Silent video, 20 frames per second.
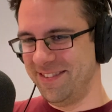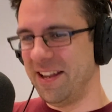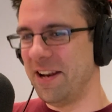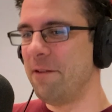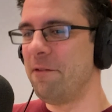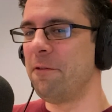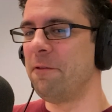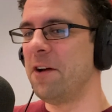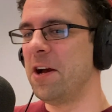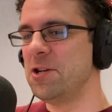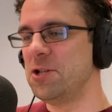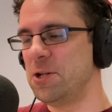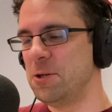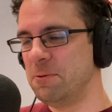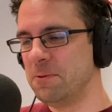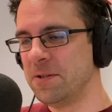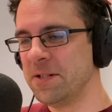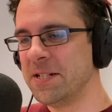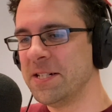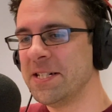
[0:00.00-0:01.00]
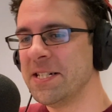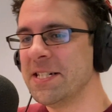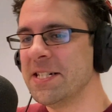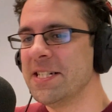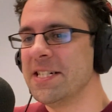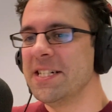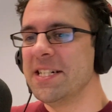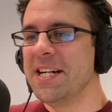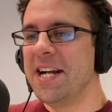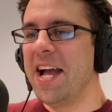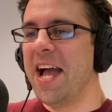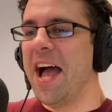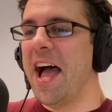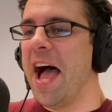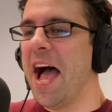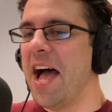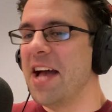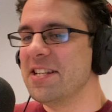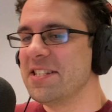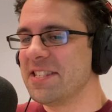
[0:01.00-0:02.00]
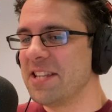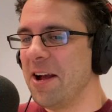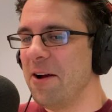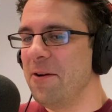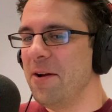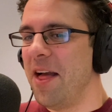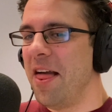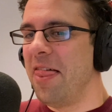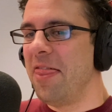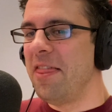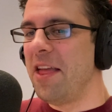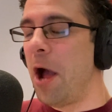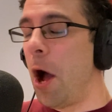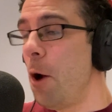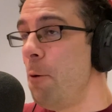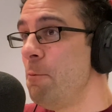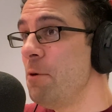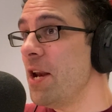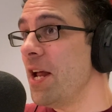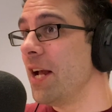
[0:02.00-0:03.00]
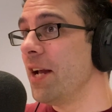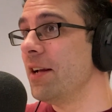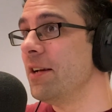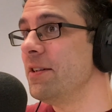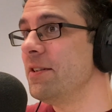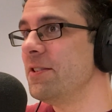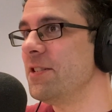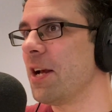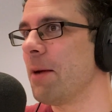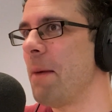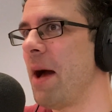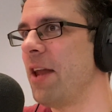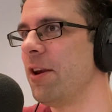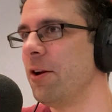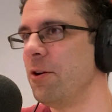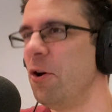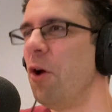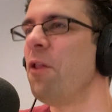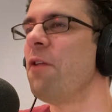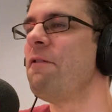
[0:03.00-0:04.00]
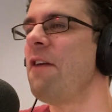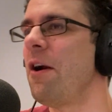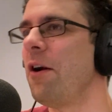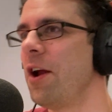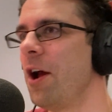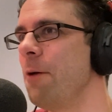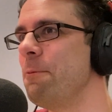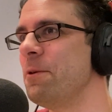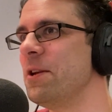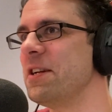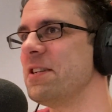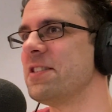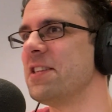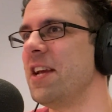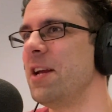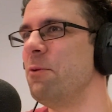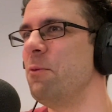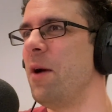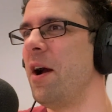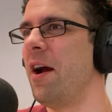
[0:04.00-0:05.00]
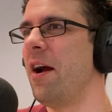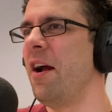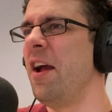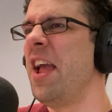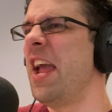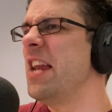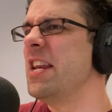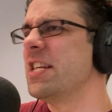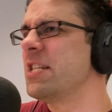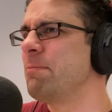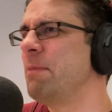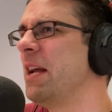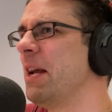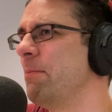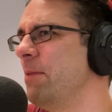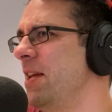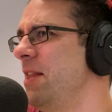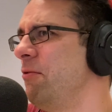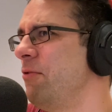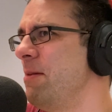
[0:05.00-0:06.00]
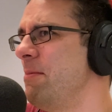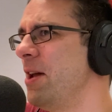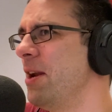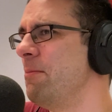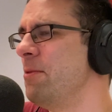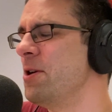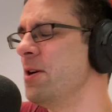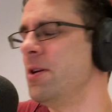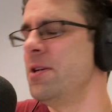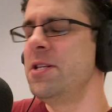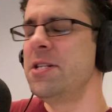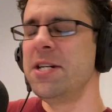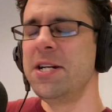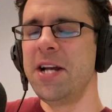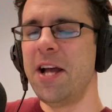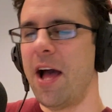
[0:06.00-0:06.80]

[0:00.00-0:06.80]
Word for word: They'll never find you. So the opening to Commando, not the very opening scene where inexplicably 3 men are murdered,